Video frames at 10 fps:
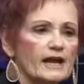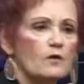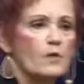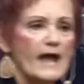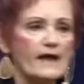
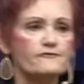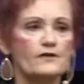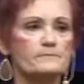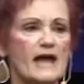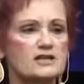away
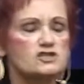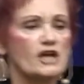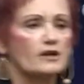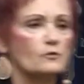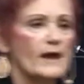from that
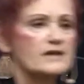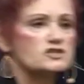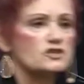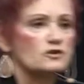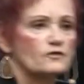
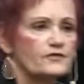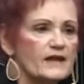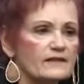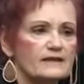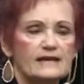generational
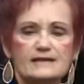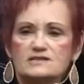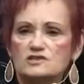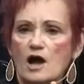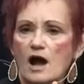thing that he
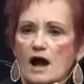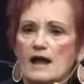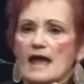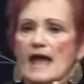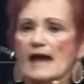saw.
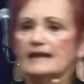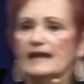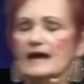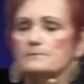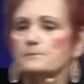And he
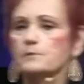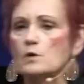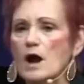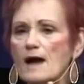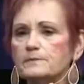had
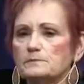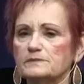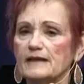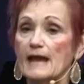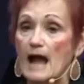
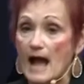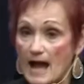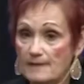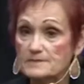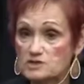probably,
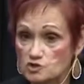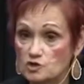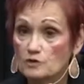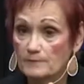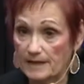I'm
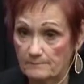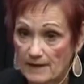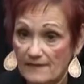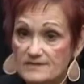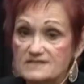assuming
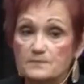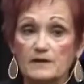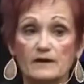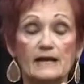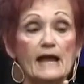by the
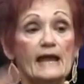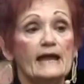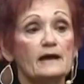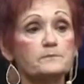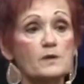Spirit, he
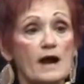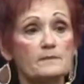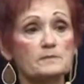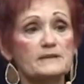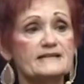had
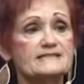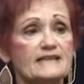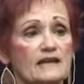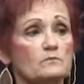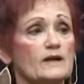probably
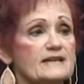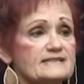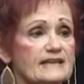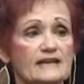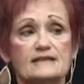seen what he's
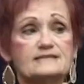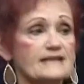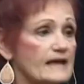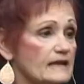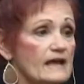seen and
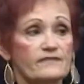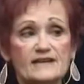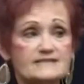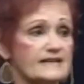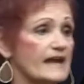said,
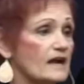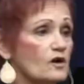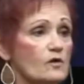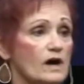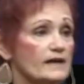this can't
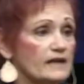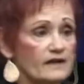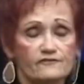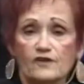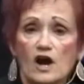go on
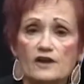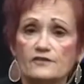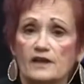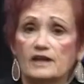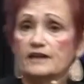
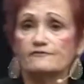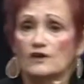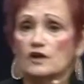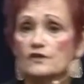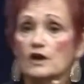any
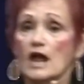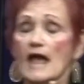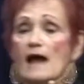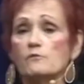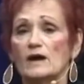further.
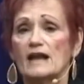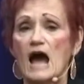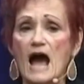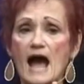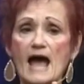And when
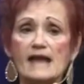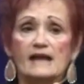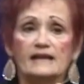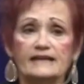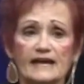I
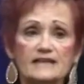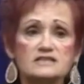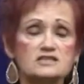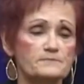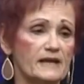get
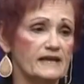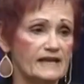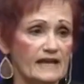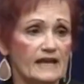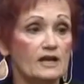to be
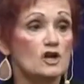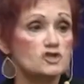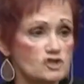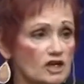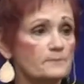king,
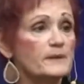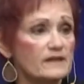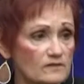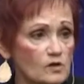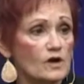should it be
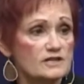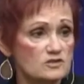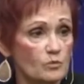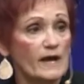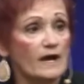the Lord's
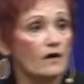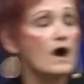will,